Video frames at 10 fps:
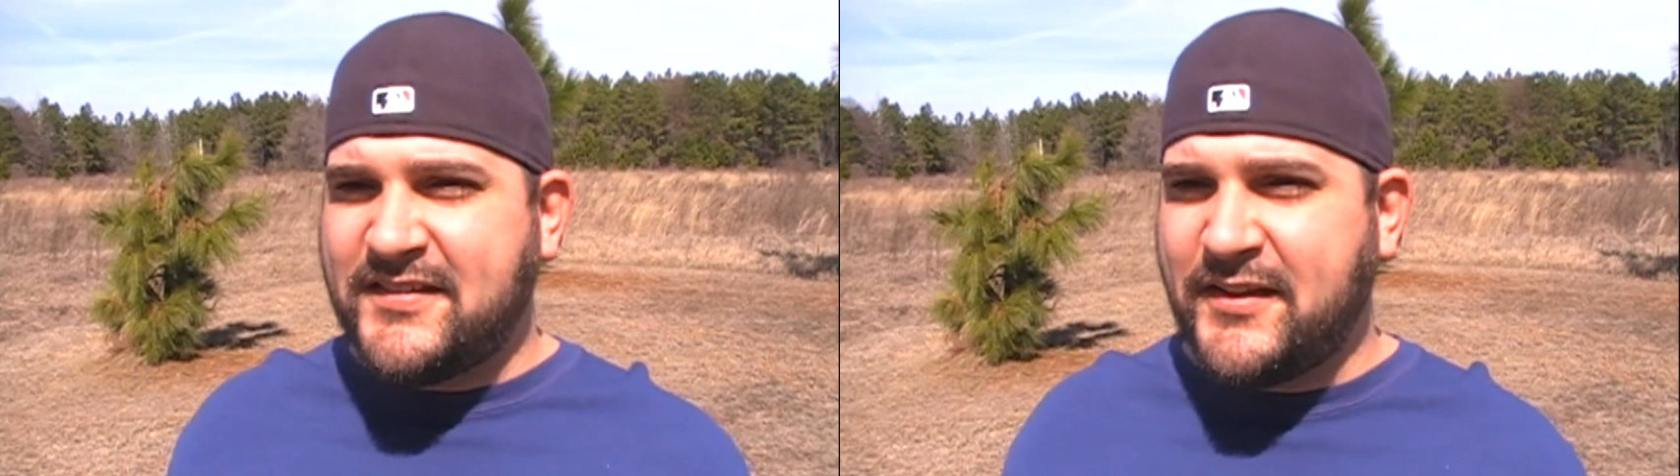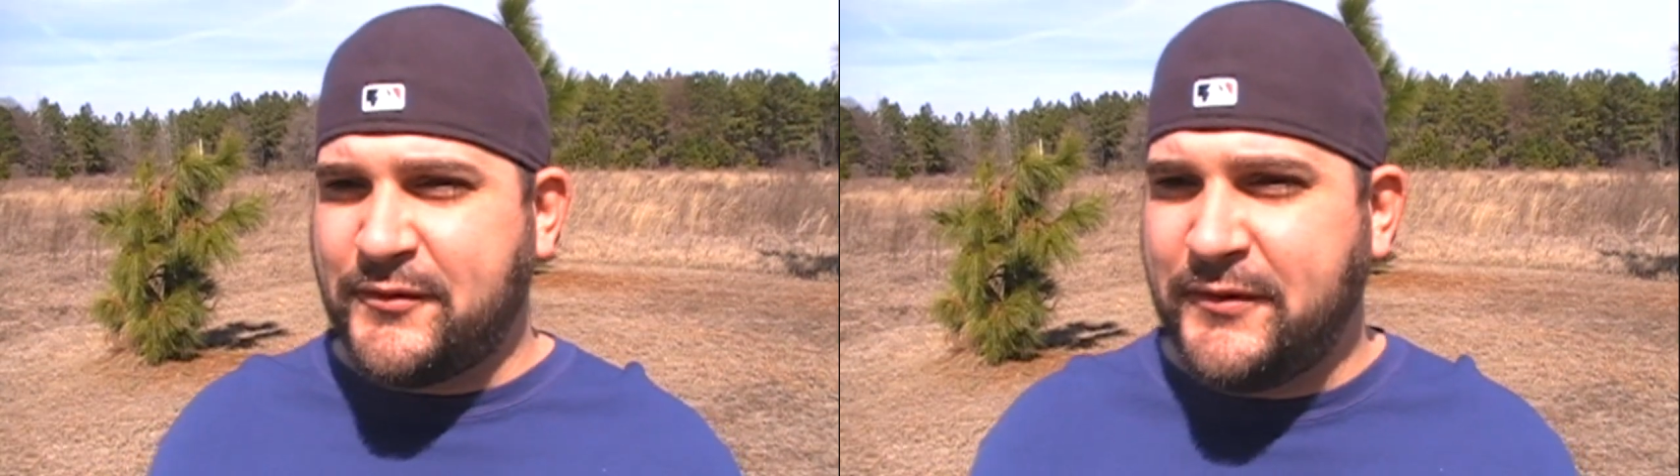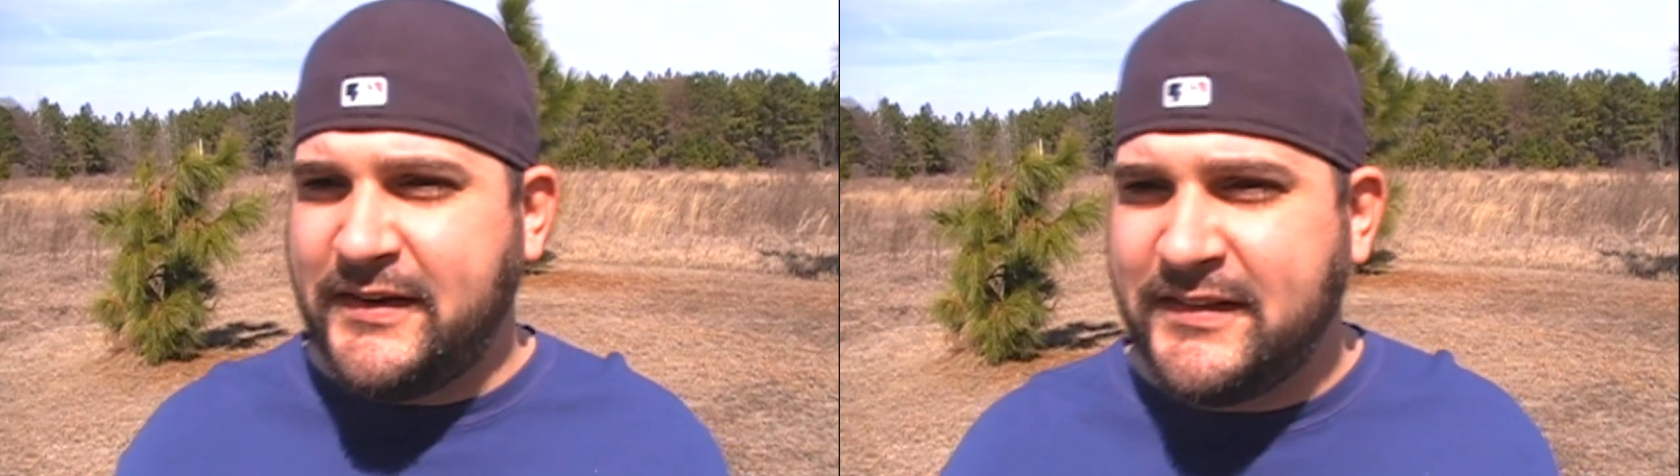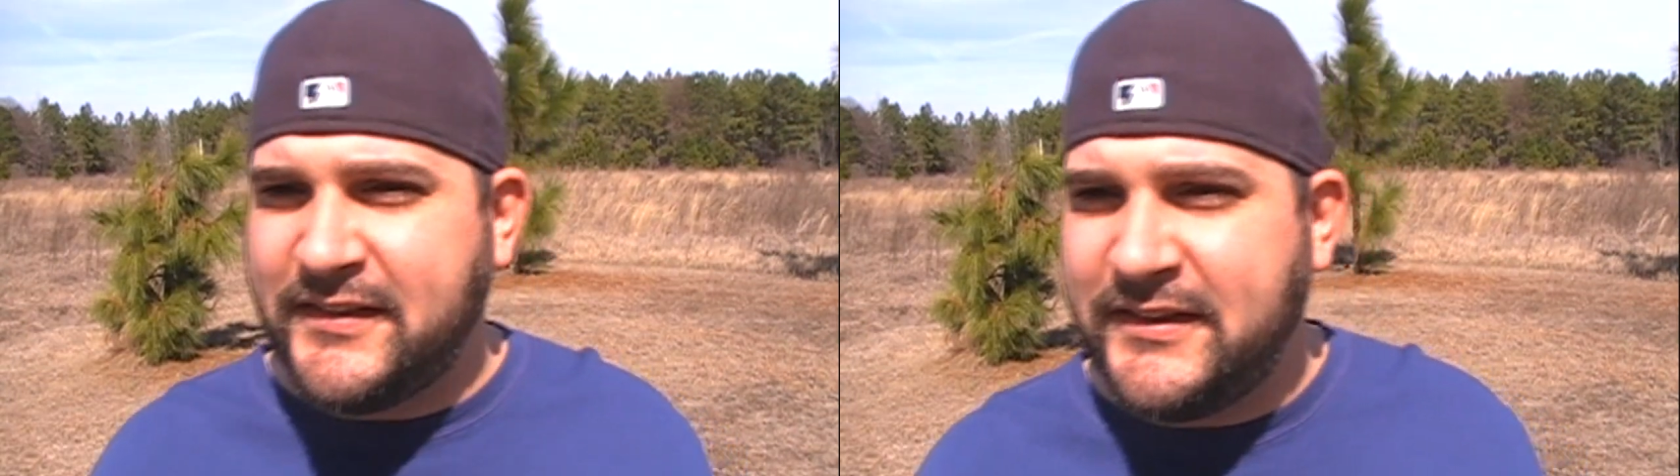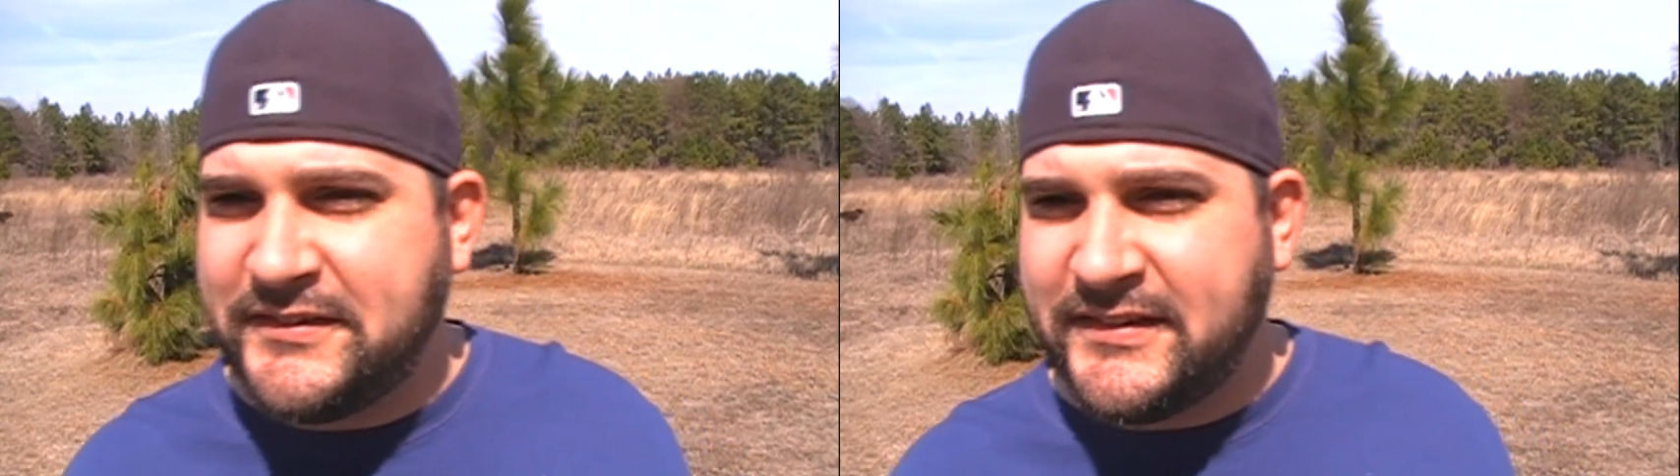I just got through eating
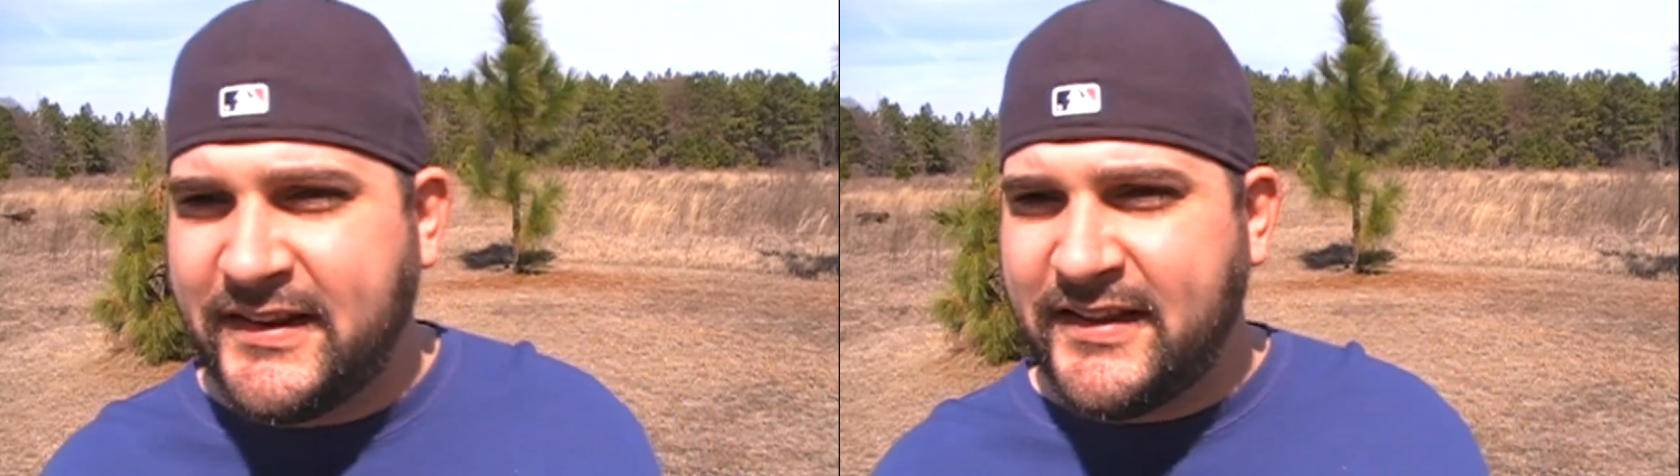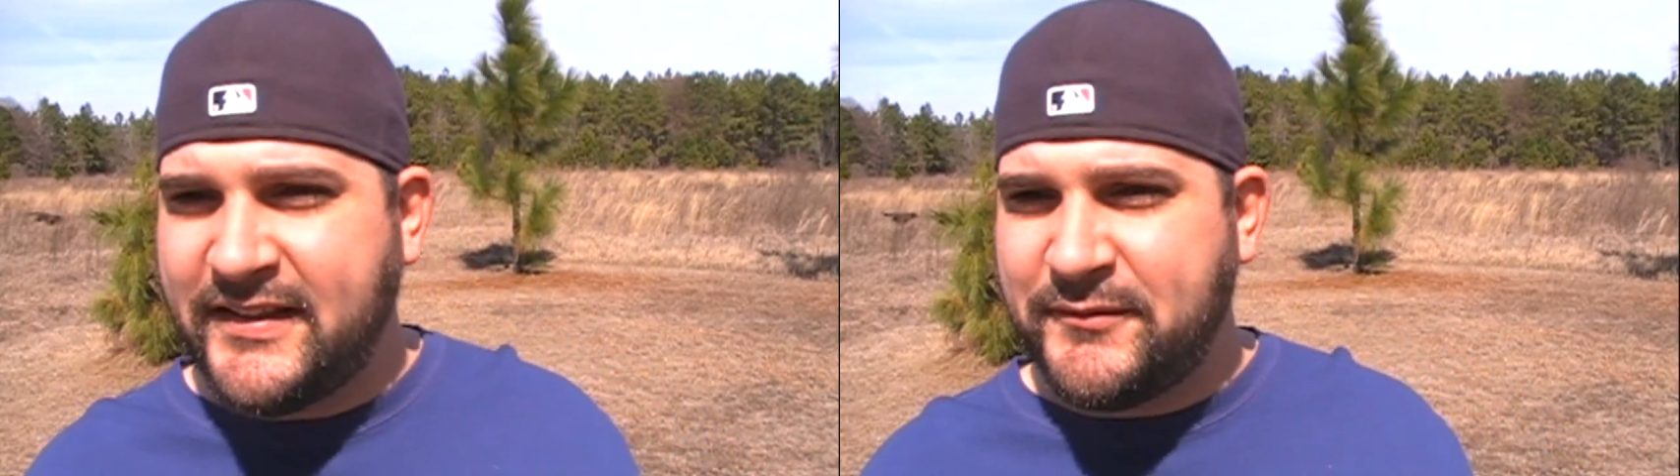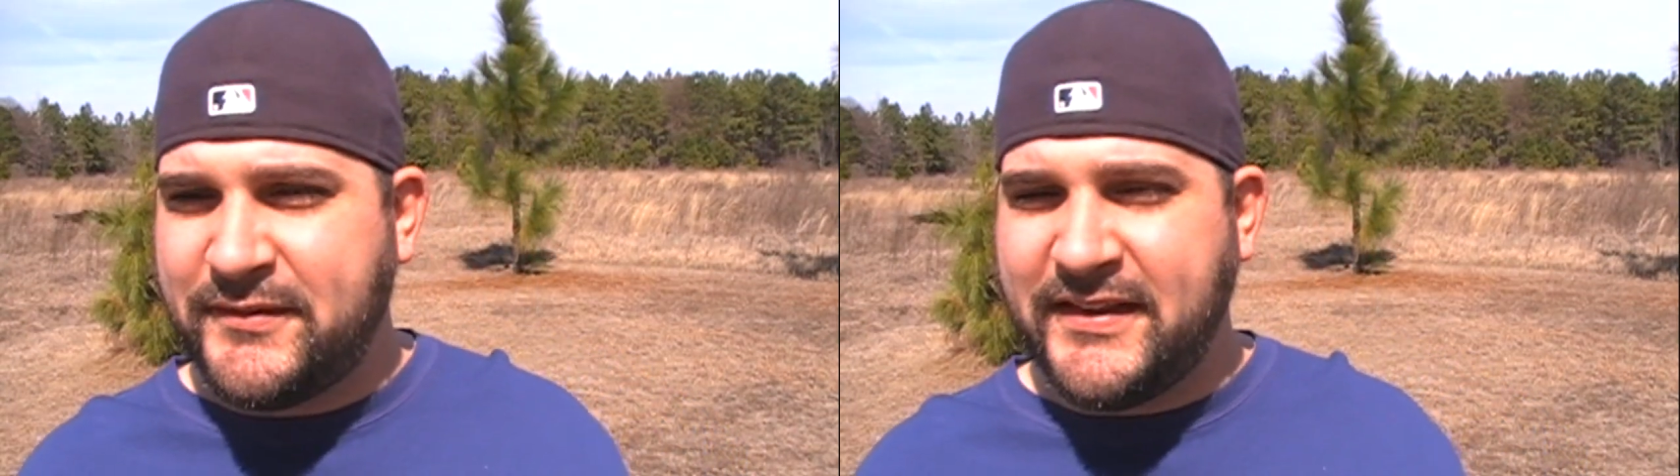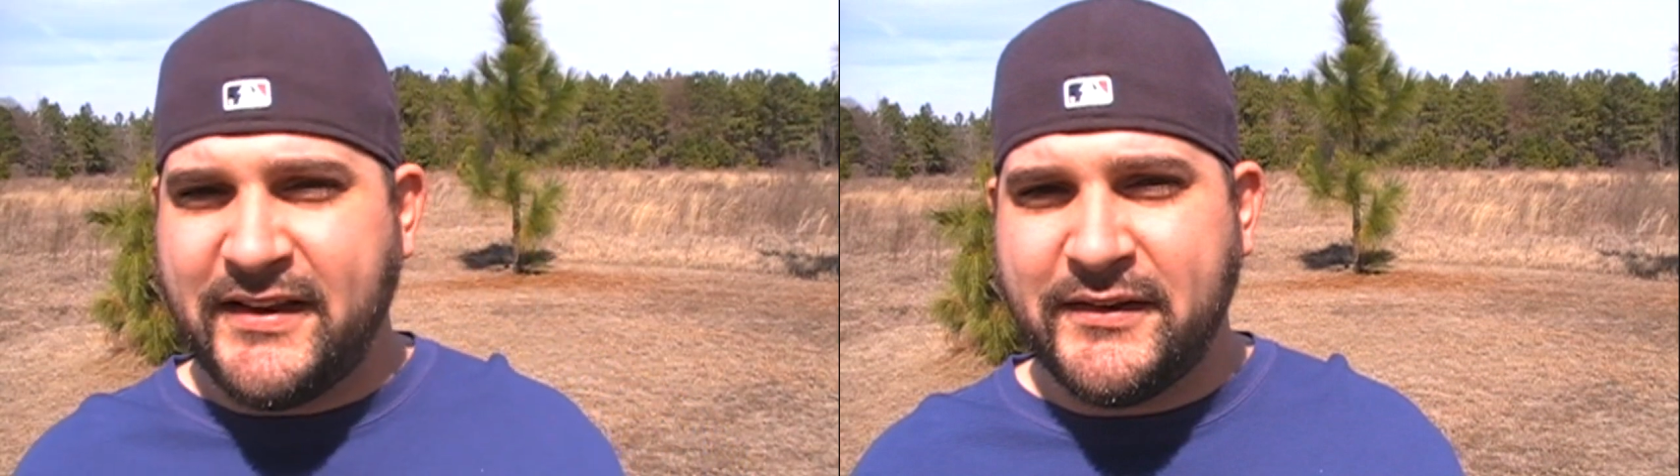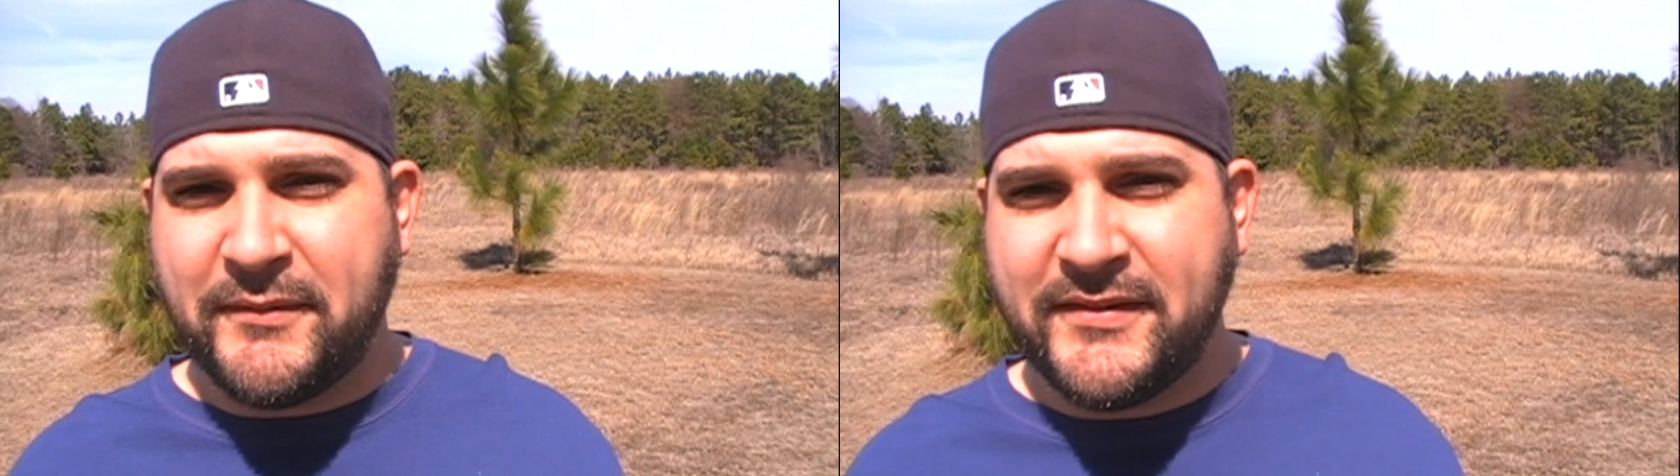lunch and I
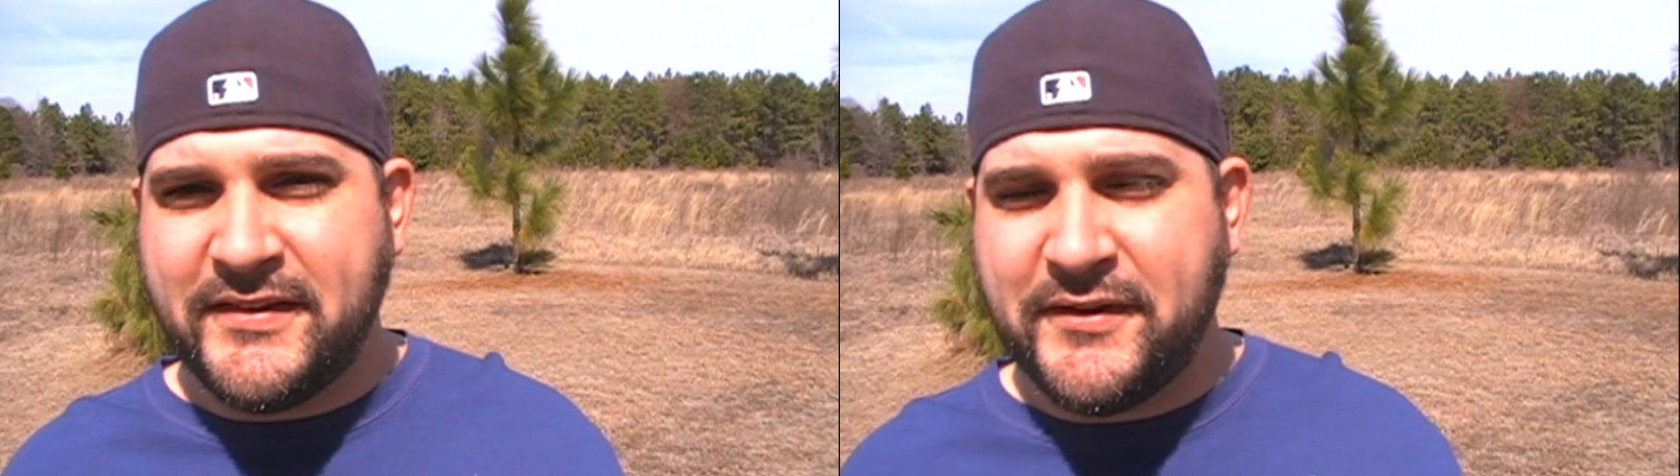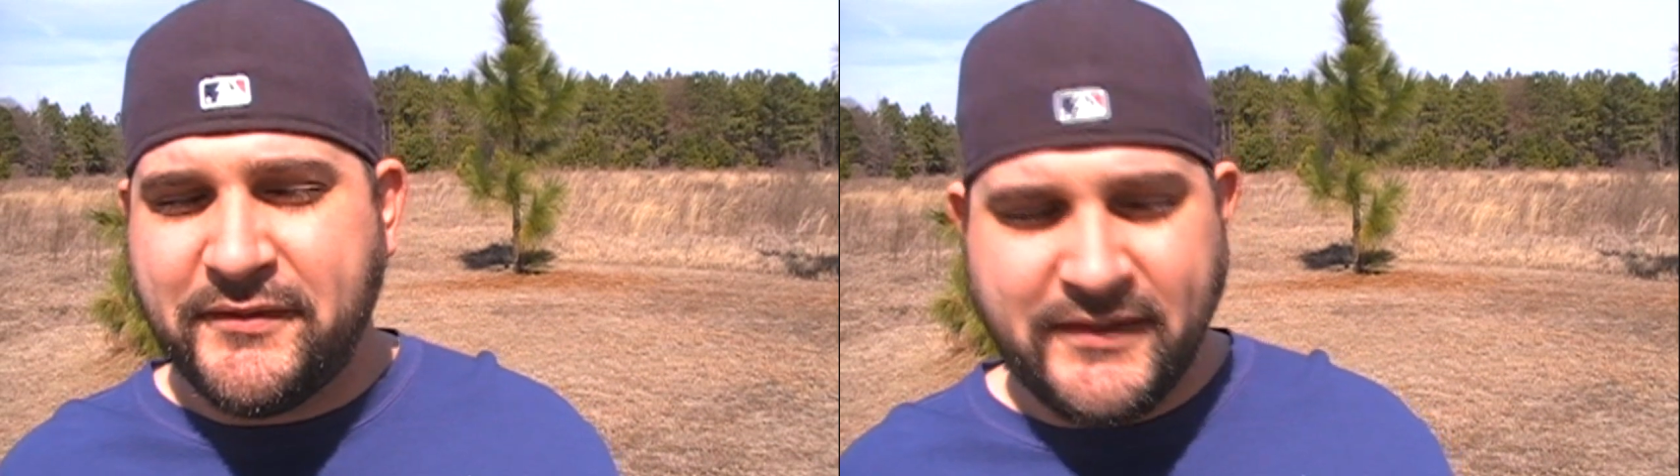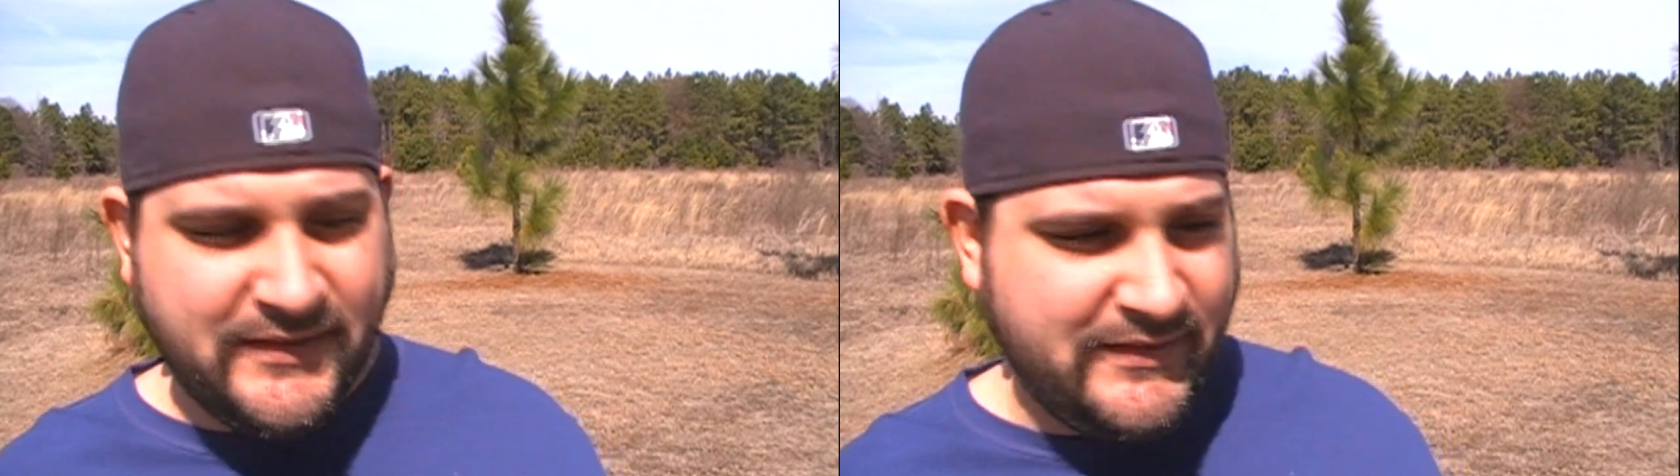thinking to myself,